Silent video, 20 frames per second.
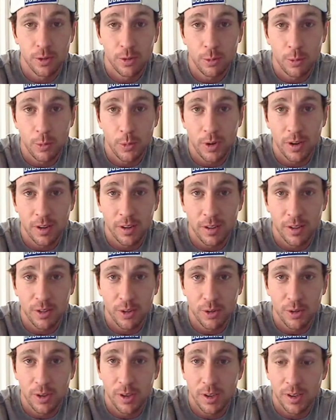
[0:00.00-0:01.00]
We went on a
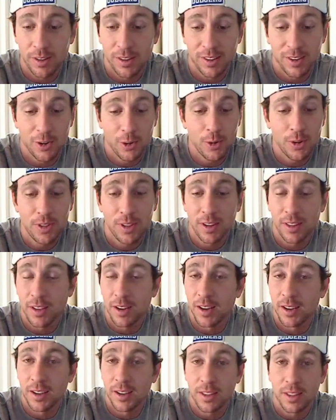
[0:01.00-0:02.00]
lizard hunt. It's the only thing
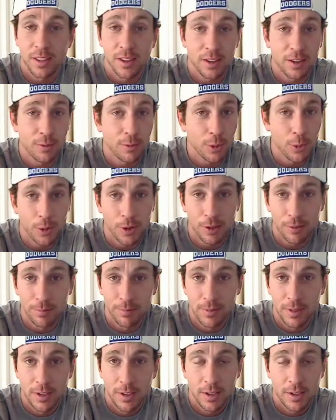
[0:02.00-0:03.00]
that I could think of doing,
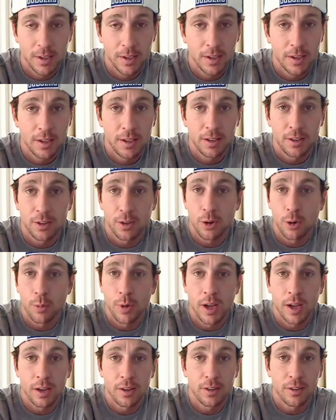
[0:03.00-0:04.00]
is go
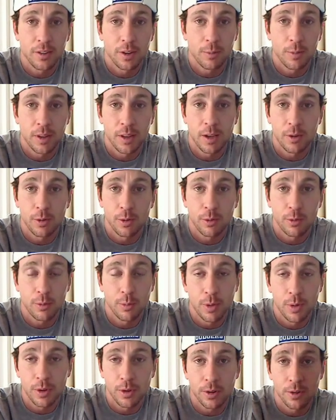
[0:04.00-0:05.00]
back to something that was
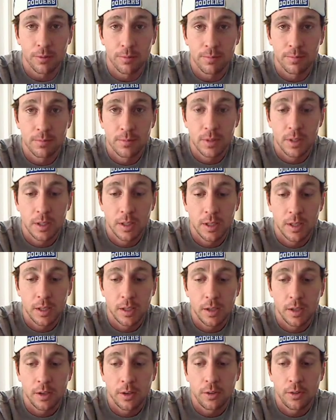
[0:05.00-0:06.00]
familiar.
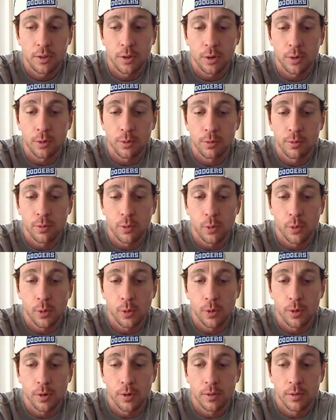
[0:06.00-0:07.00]
So
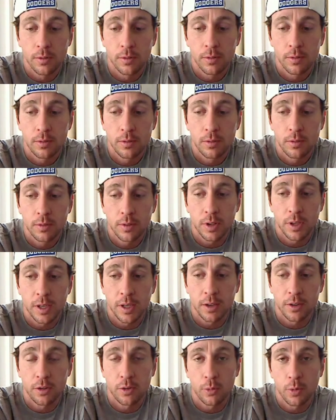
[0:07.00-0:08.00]
for the
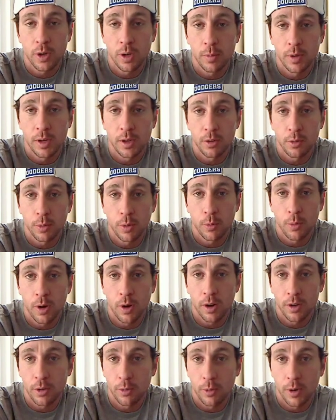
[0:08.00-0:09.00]
next 20 minutes, we
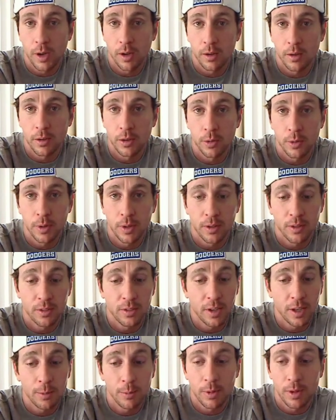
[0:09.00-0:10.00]
walked around doing the
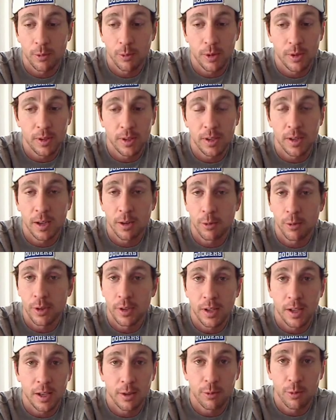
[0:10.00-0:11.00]
same thing we did every
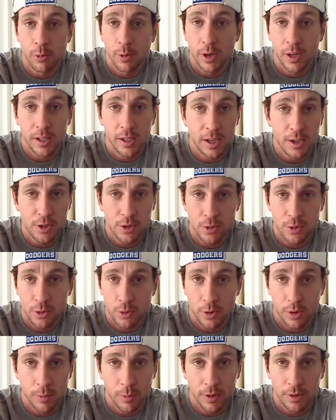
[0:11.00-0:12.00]
day for radiation
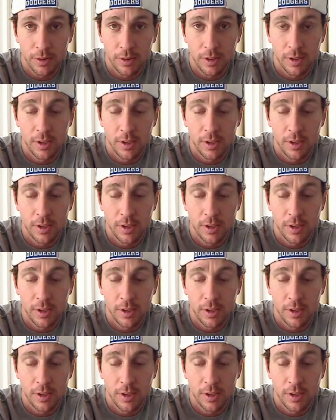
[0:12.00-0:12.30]
treatments.